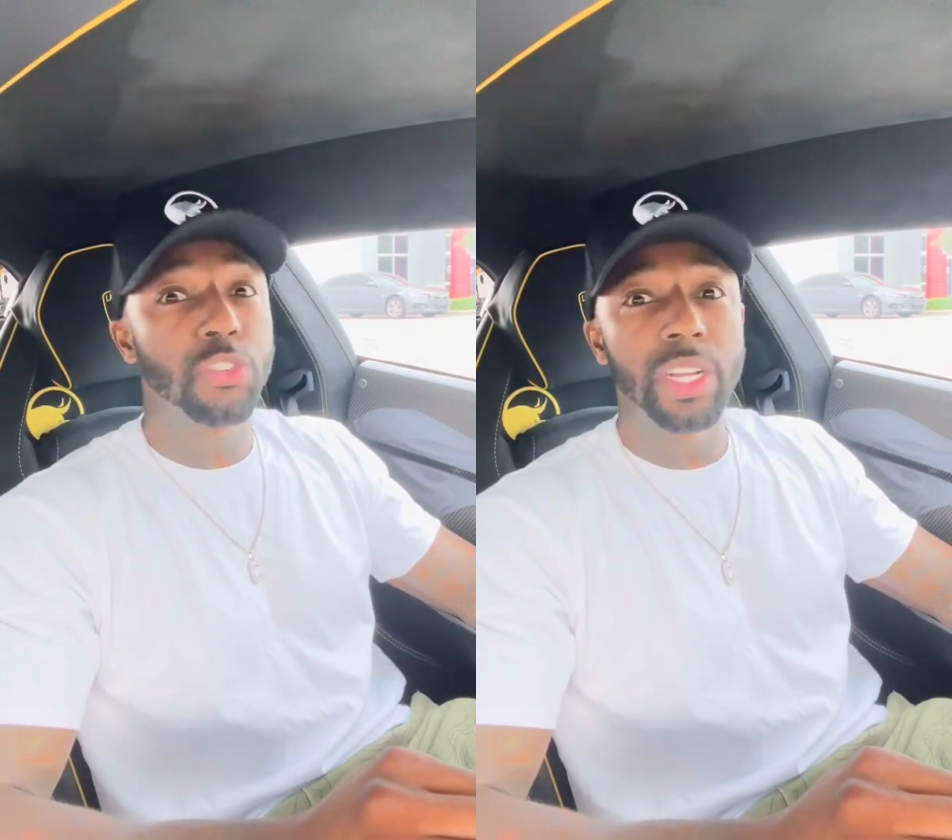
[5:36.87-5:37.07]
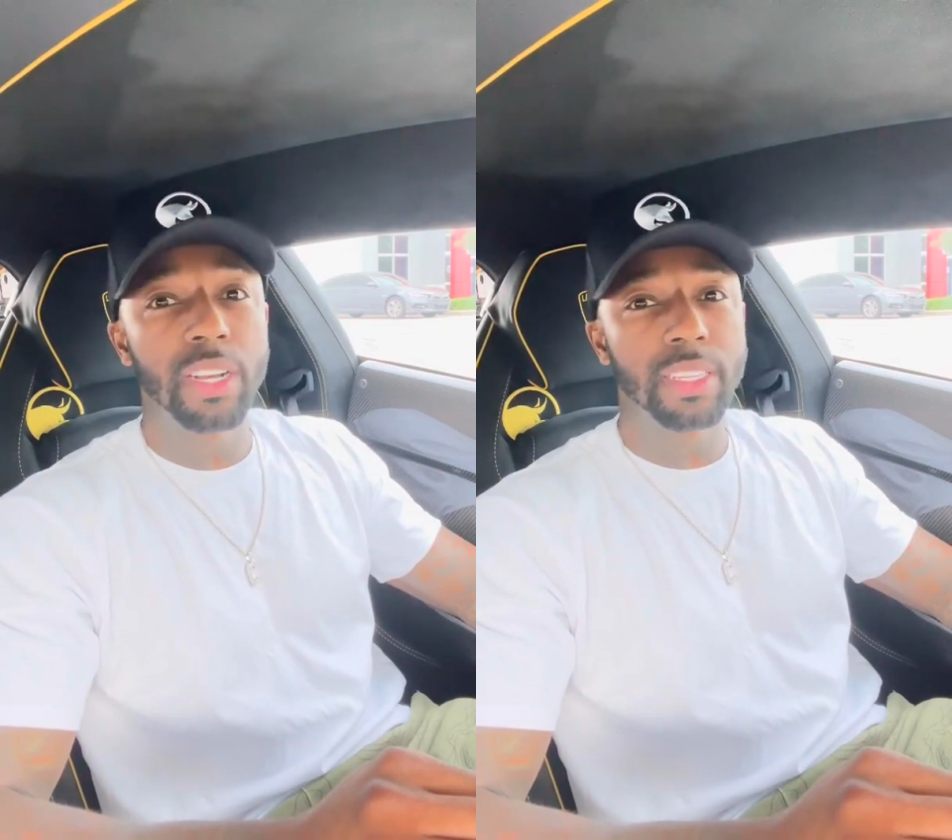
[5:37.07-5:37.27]

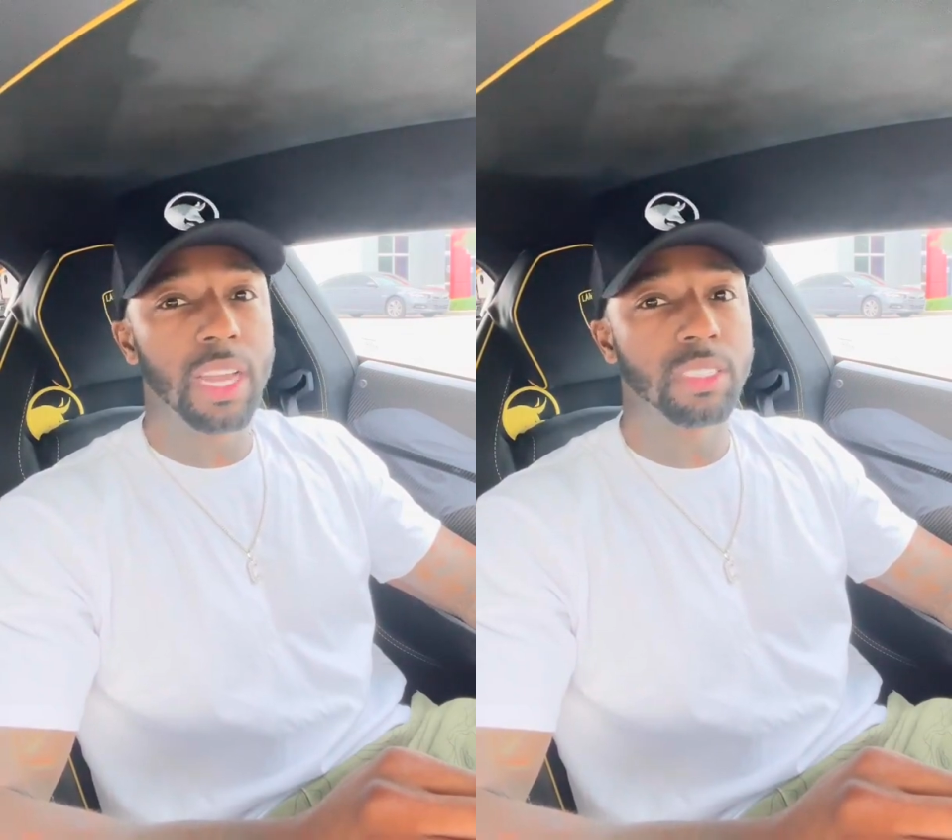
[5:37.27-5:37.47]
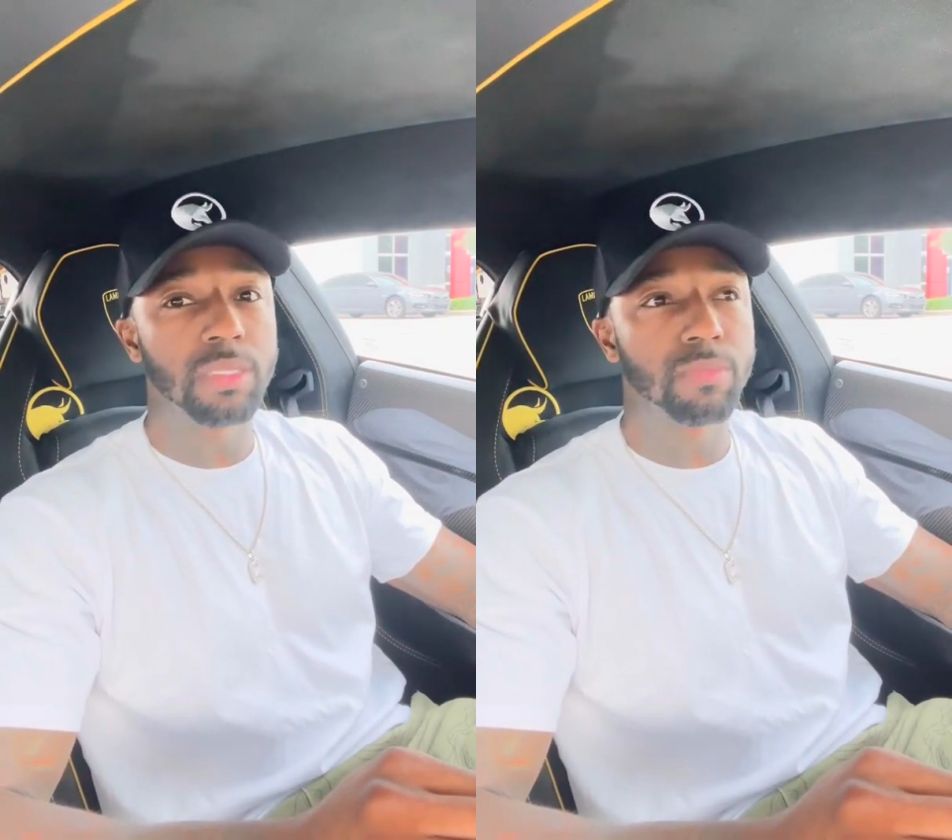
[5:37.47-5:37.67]

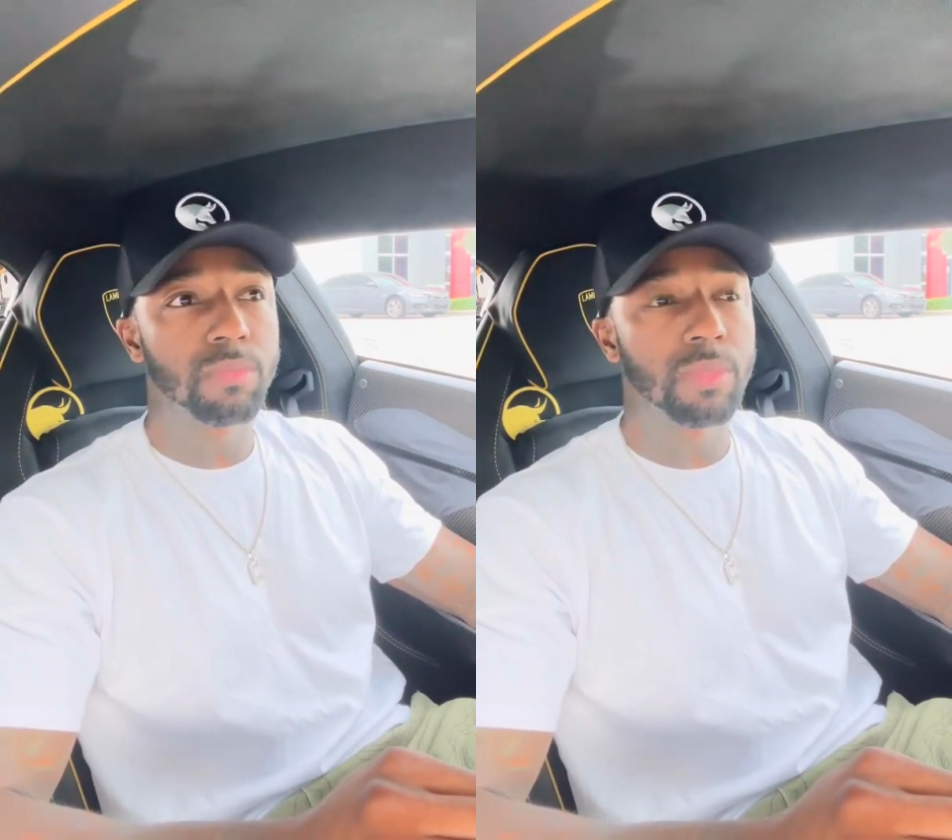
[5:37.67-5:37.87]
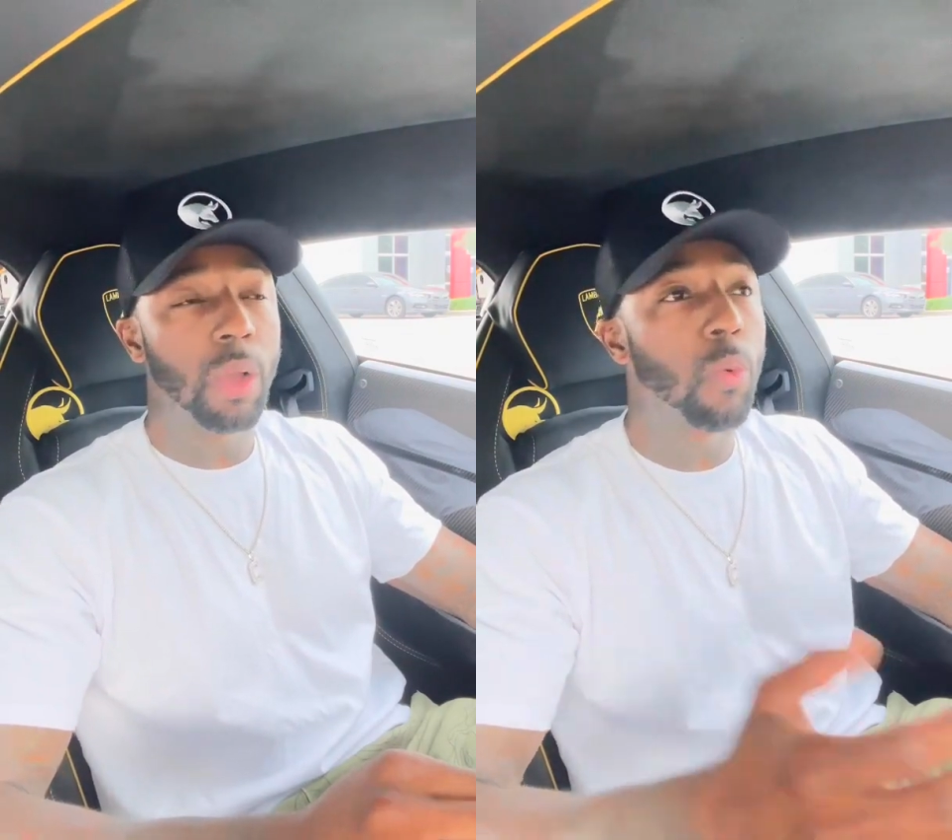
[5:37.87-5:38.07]

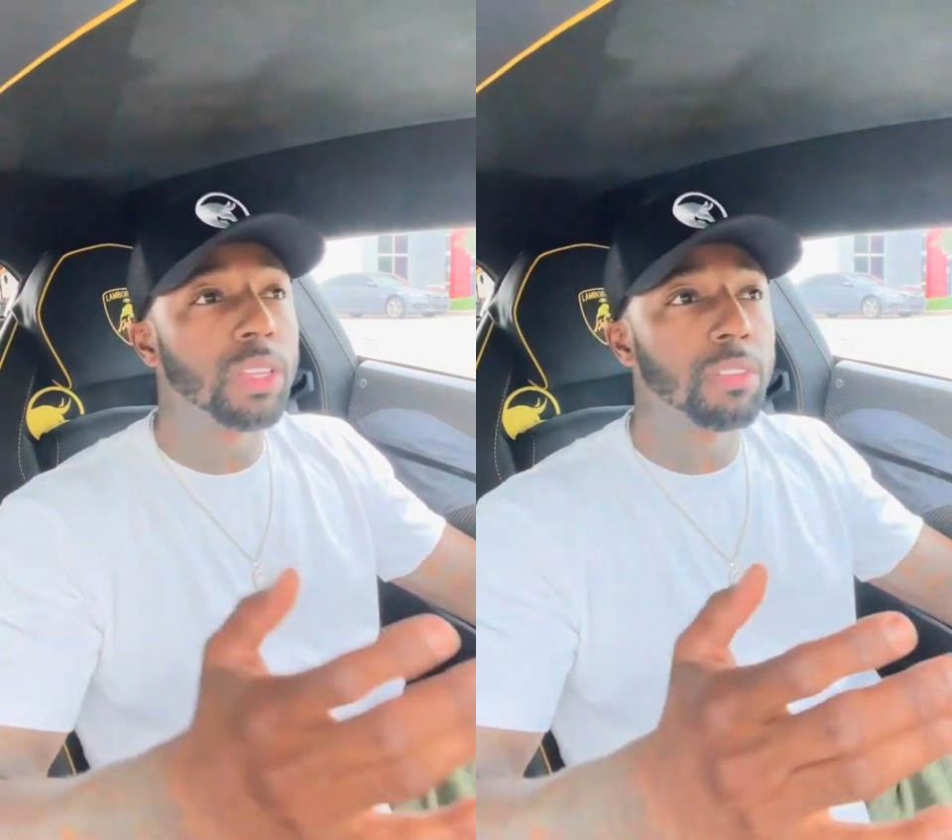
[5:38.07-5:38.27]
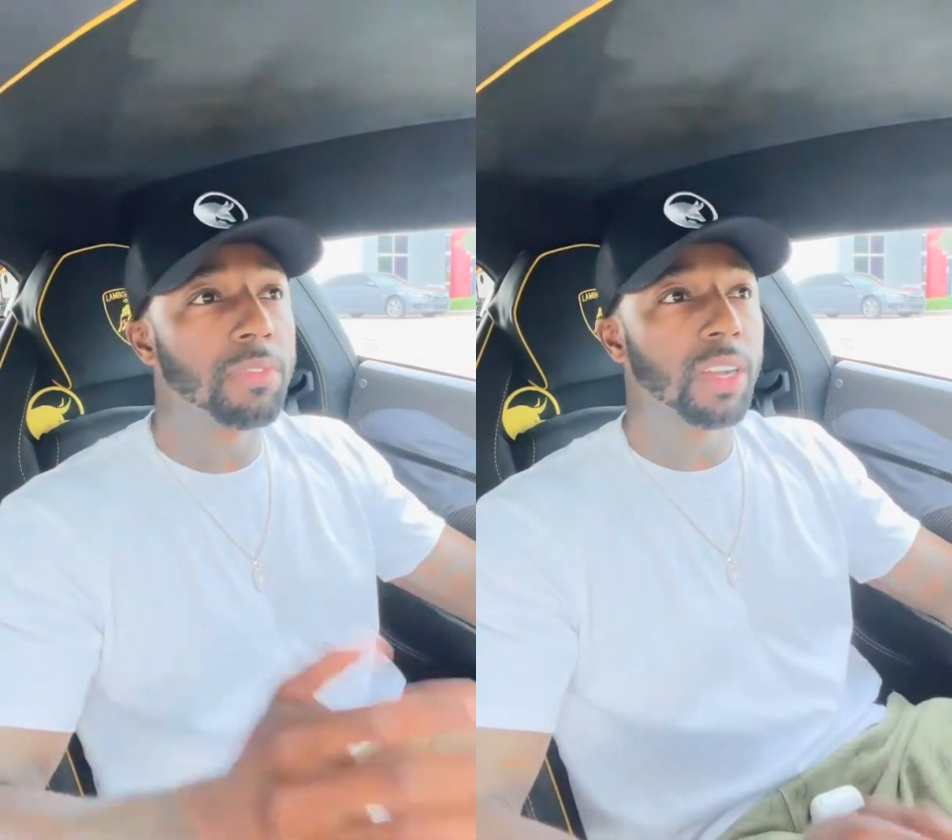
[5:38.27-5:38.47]
300,000. Like,
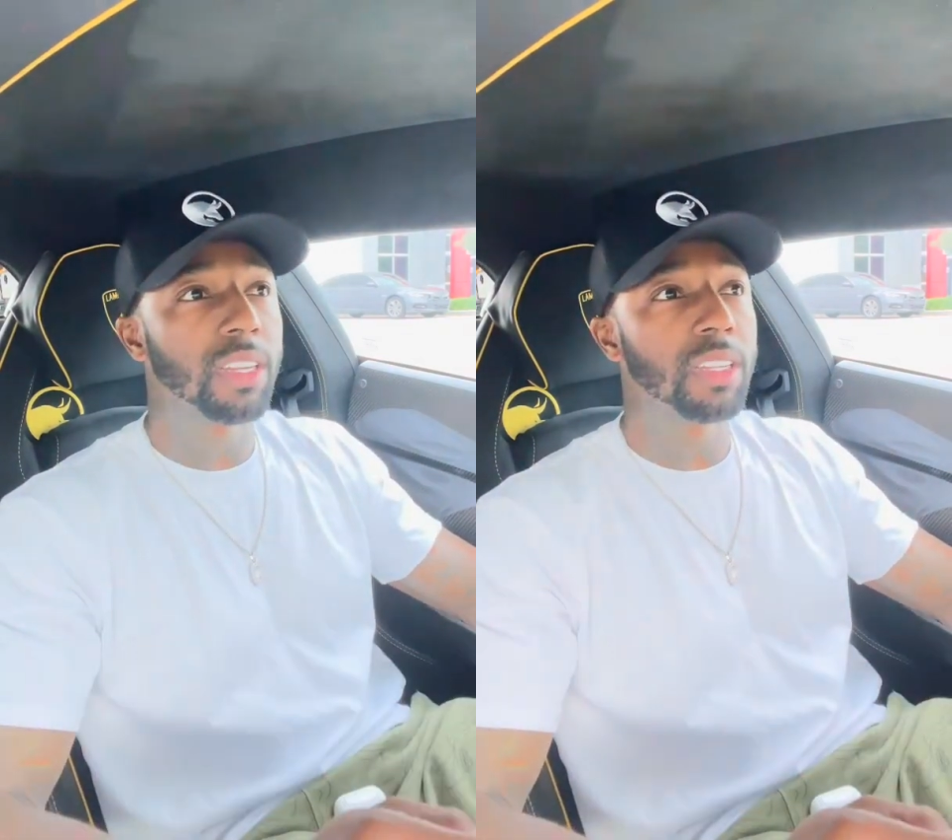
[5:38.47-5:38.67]
what the fuck?